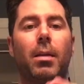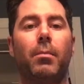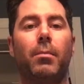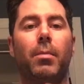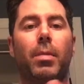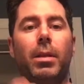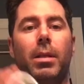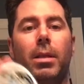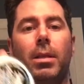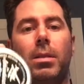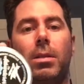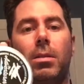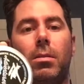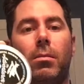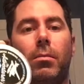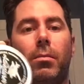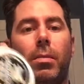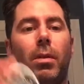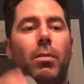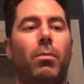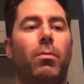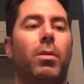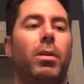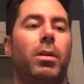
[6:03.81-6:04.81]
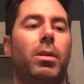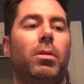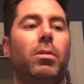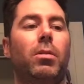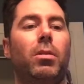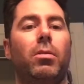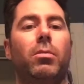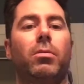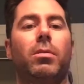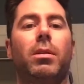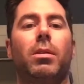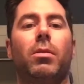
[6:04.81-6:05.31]
But this will be what you
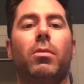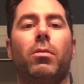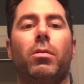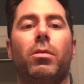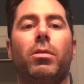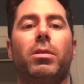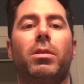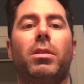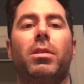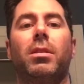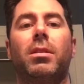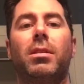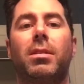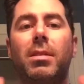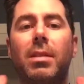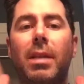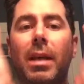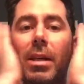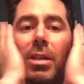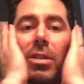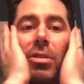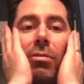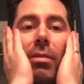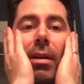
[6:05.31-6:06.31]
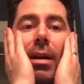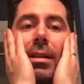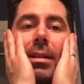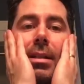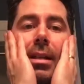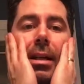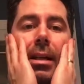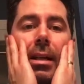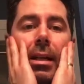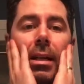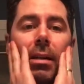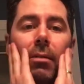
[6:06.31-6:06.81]
use in order to texturize
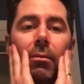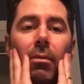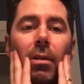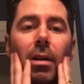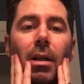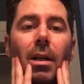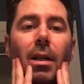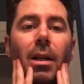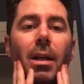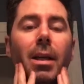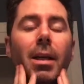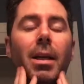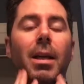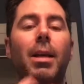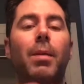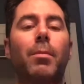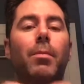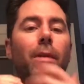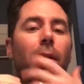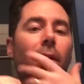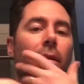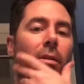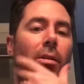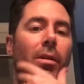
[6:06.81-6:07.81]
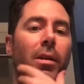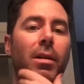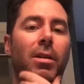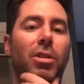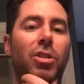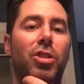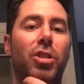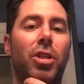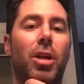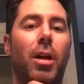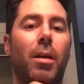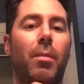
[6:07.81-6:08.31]
it and really keep it looking
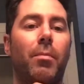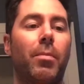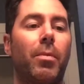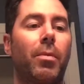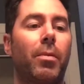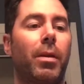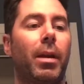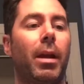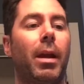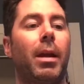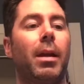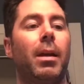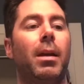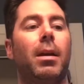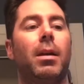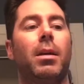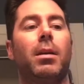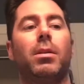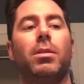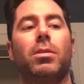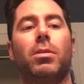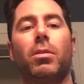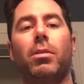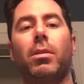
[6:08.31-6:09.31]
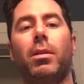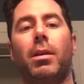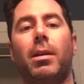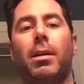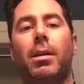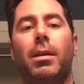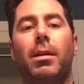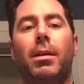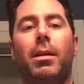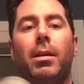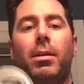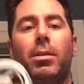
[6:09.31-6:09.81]
sharp. Okay, so you
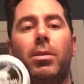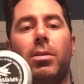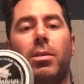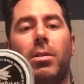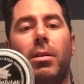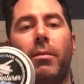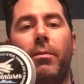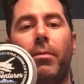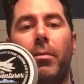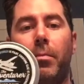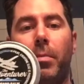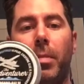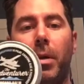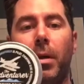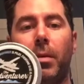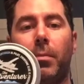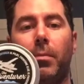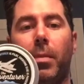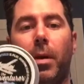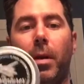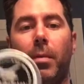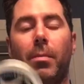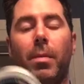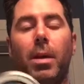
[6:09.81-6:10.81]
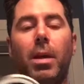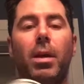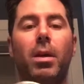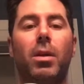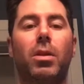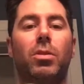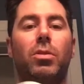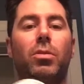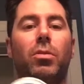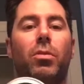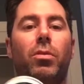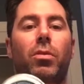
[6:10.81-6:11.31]
get yourself a beard balm.
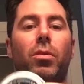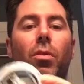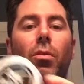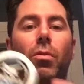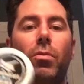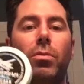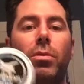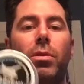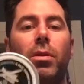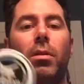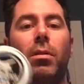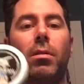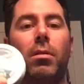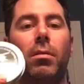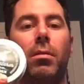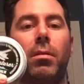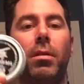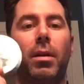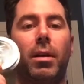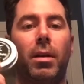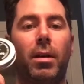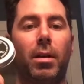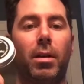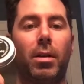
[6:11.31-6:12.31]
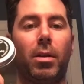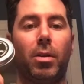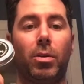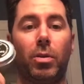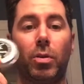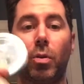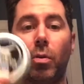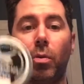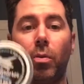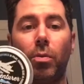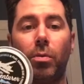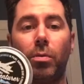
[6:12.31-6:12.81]
So those are your
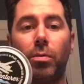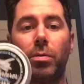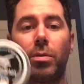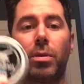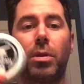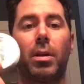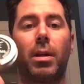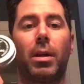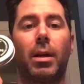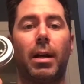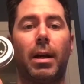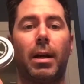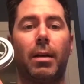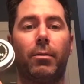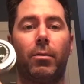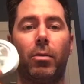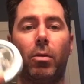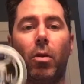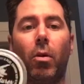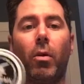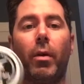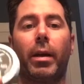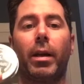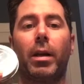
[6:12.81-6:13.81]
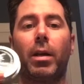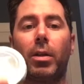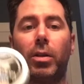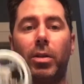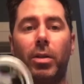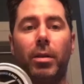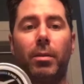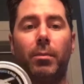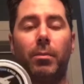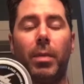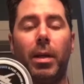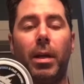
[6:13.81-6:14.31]
tools of growing a
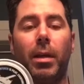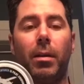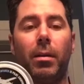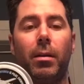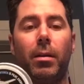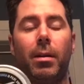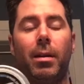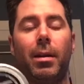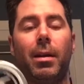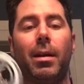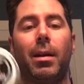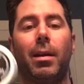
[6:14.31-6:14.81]
good beard.